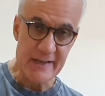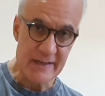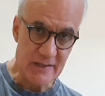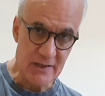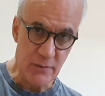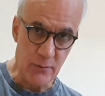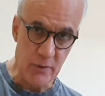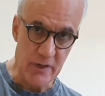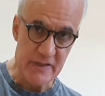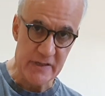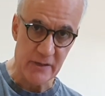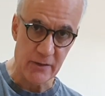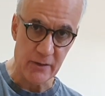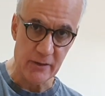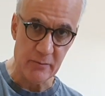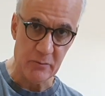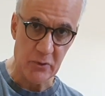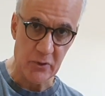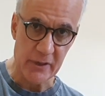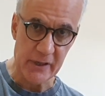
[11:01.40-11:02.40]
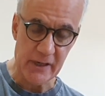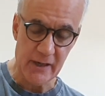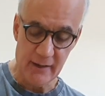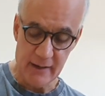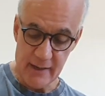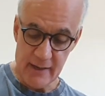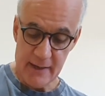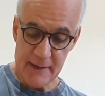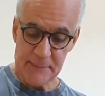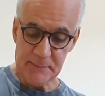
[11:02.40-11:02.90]
actually resting on the body.
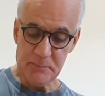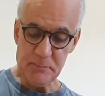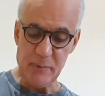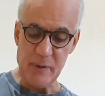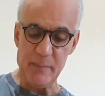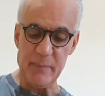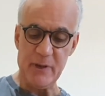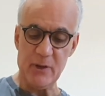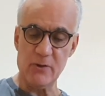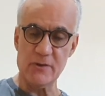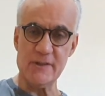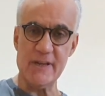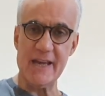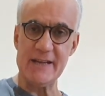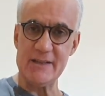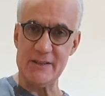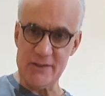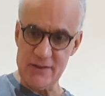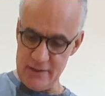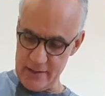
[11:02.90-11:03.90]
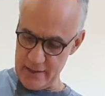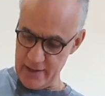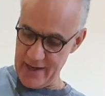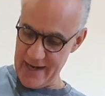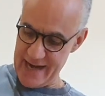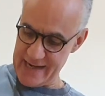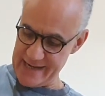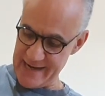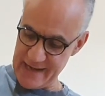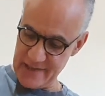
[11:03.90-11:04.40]
But because I had to do that, I
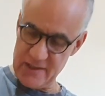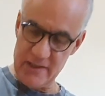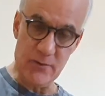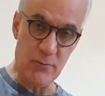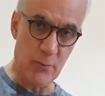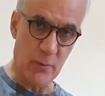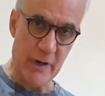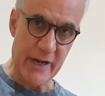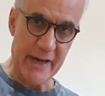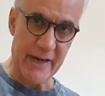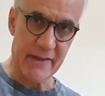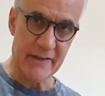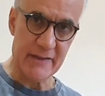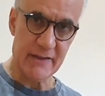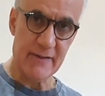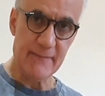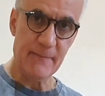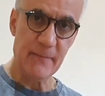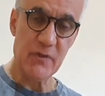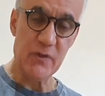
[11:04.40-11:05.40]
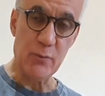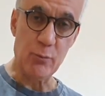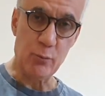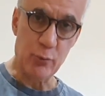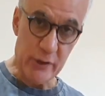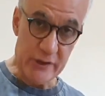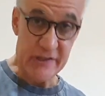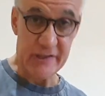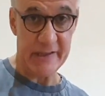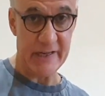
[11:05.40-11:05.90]
had to actually raise the
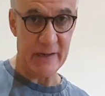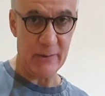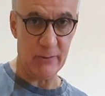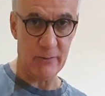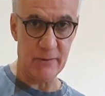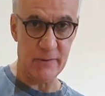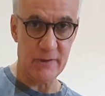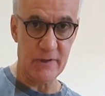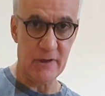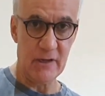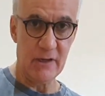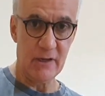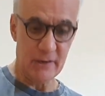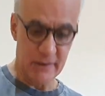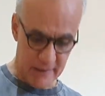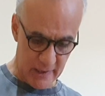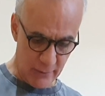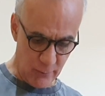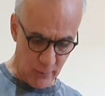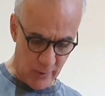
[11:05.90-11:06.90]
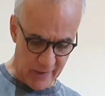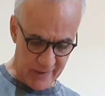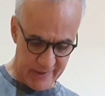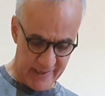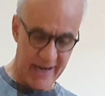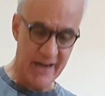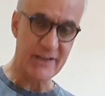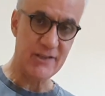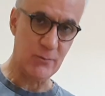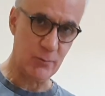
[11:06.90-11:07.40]
bridge saddles, because otherwise
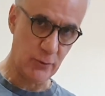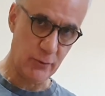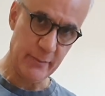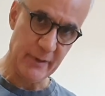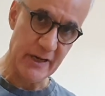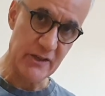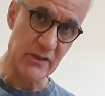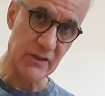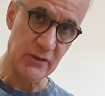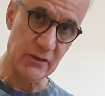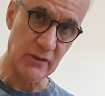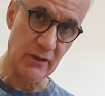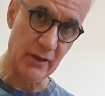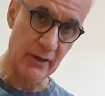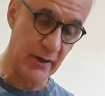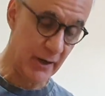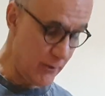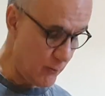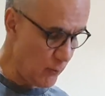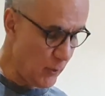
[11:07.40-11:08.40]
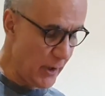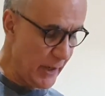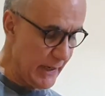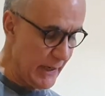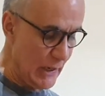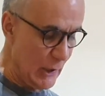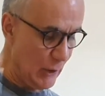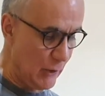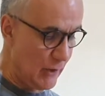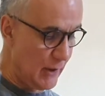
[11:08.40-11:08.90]
the action would have been too low. And right
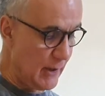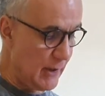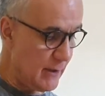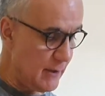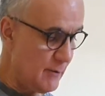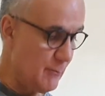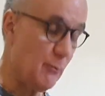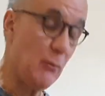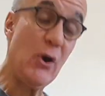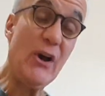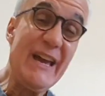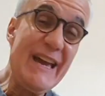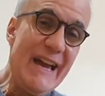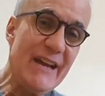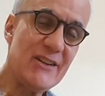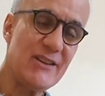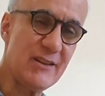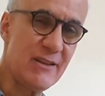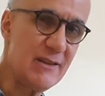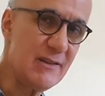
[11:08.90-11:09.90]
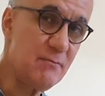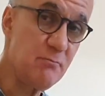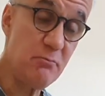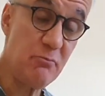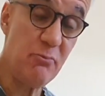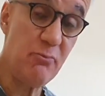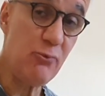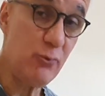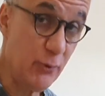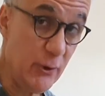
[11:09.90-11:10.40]
now, my action is
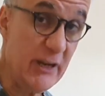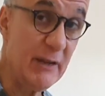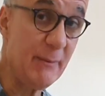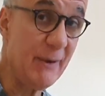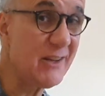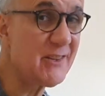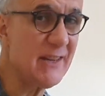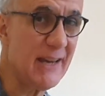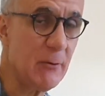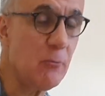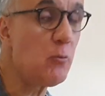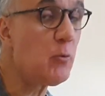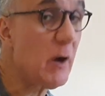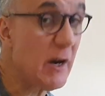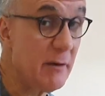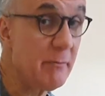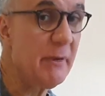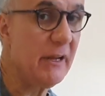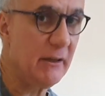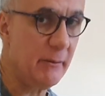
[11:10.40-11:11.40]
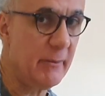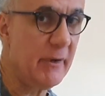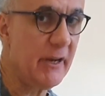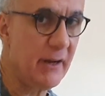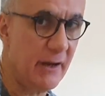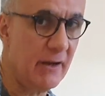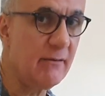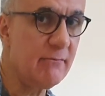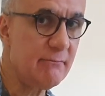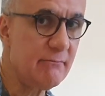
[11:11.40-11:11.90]
pretty much at
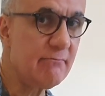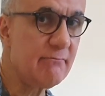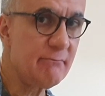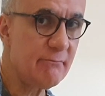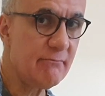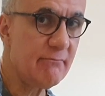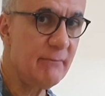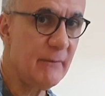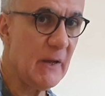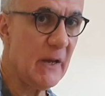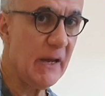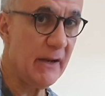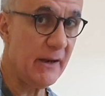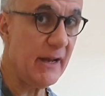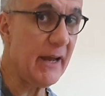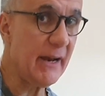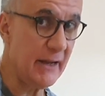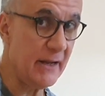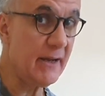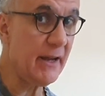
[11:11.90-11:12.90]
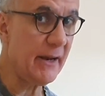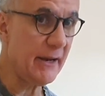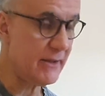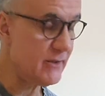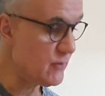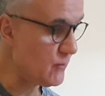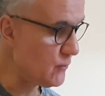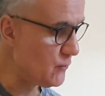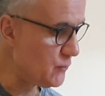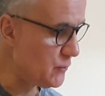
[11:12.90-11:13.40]
1mm, and
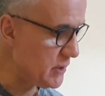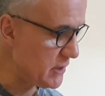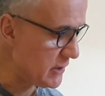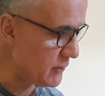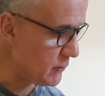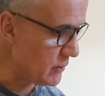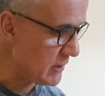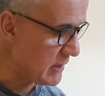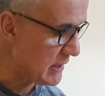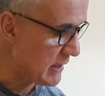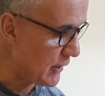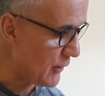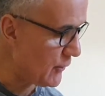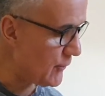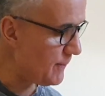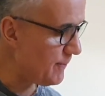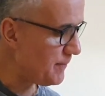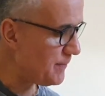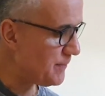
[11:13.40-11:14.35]
it's really, really low.